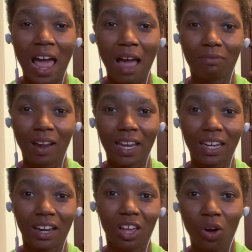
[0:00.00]
I'm ready
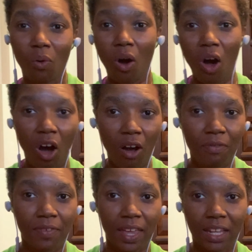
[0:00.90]
to go
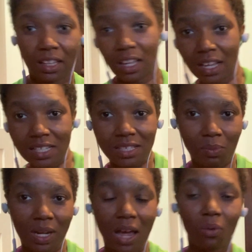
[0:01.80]
off and cuss
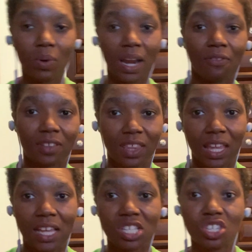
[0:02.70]
someone out. Whatever the
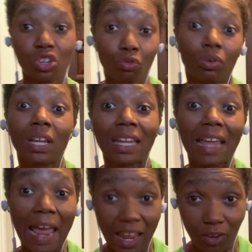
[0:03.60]
case is, you're really
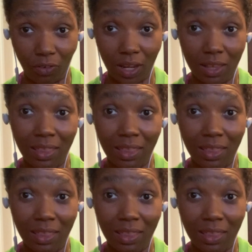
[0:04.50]
angry.